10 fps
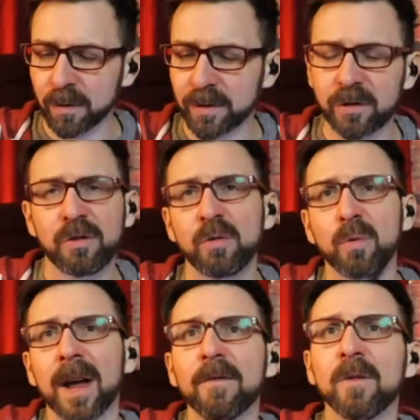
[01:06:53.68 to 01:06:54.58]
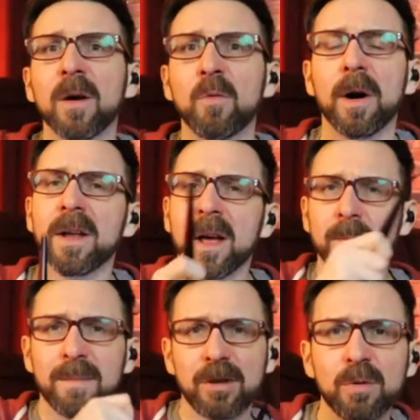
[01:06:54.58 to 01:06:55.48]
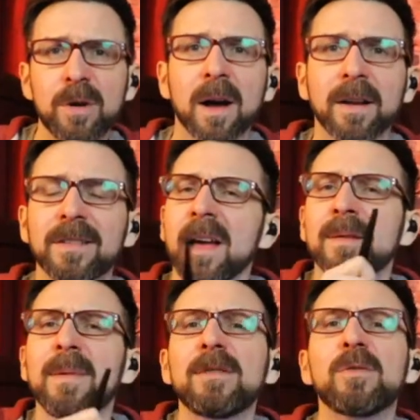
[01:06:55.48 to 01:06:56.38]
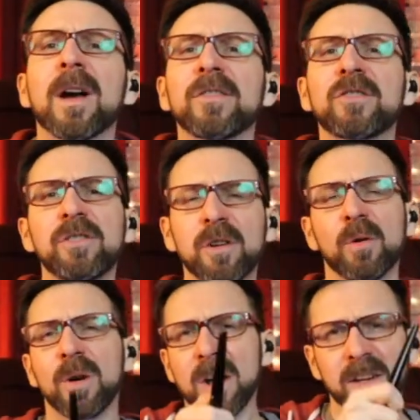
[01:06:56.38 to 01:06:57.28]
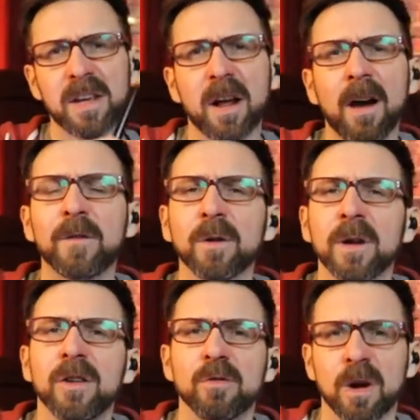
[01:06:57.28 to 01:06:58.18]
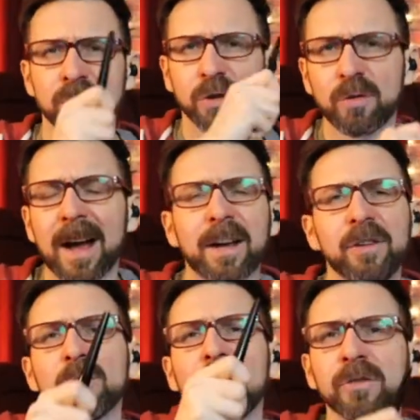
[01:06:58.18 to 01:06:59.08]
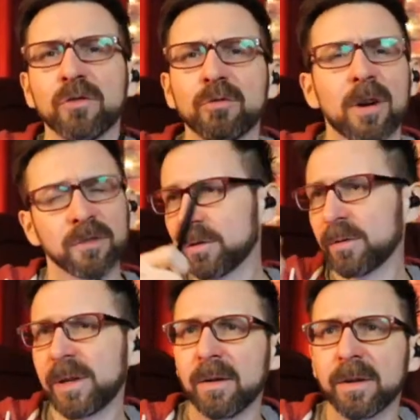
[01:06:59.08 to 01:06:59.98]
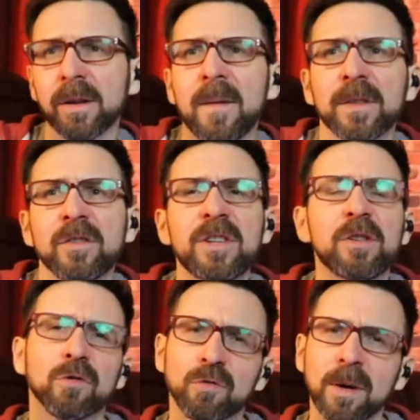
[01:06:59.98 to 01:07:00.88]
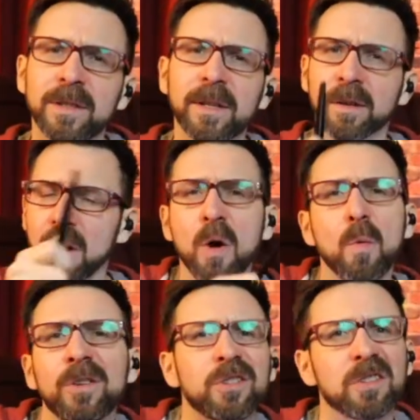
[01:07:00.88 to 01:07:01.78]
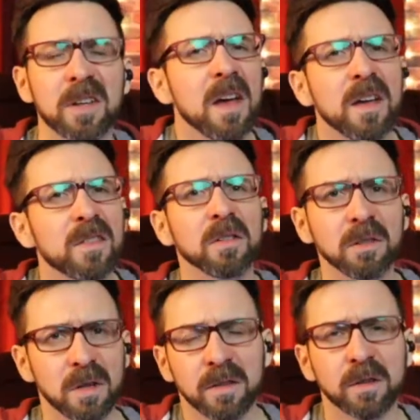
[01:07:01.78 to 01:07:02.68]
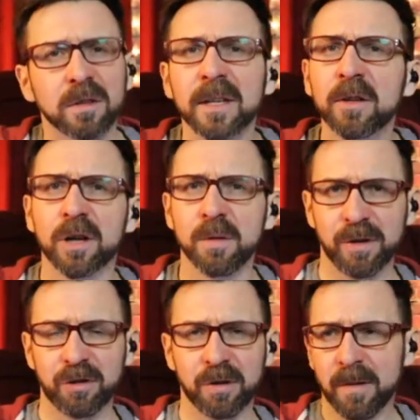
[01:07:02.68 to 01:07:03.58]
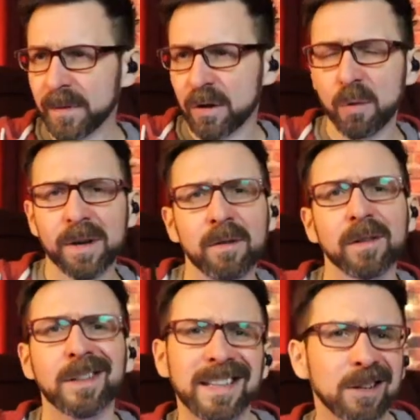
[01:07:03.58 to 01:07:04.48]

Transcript: to do whatever I want. Maybe you guys should, get off you're on your crack and you're on your drugs, or go down to see your drug dealer, which is the liquor commission. Go down to the liquor